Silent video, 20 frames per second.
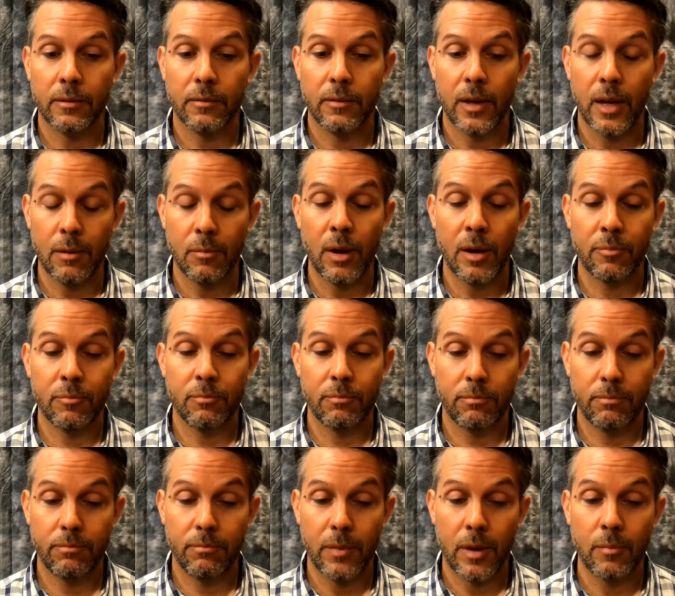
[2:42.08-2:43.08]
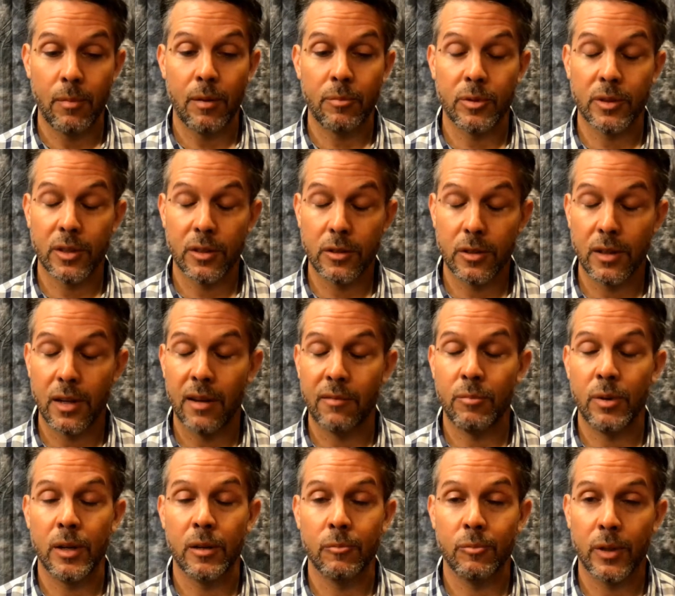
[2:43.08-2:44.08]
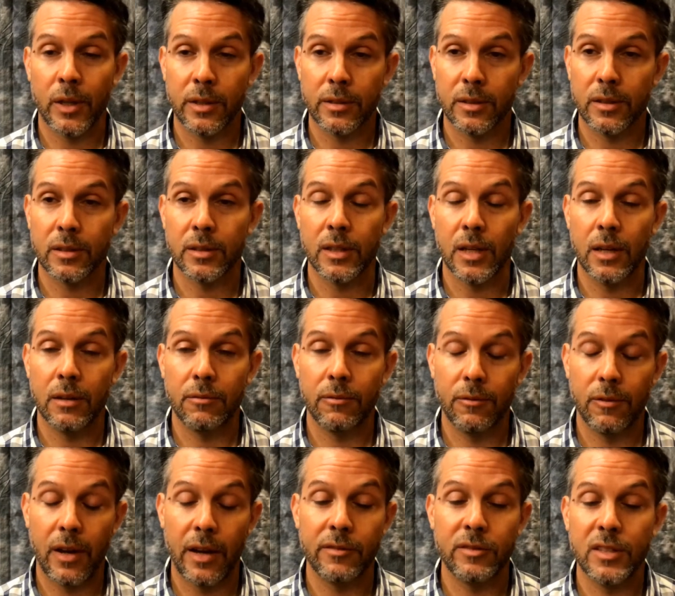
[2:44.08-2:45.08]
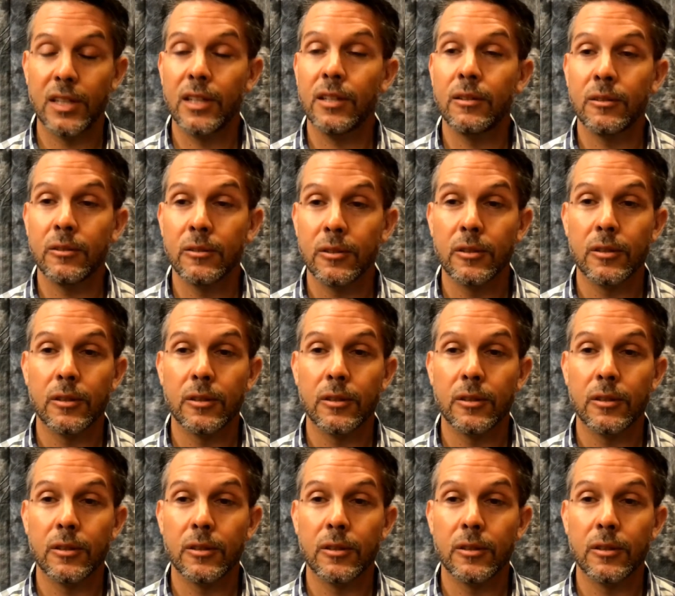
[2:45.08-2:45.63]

in my position, I've been in places, and I've seen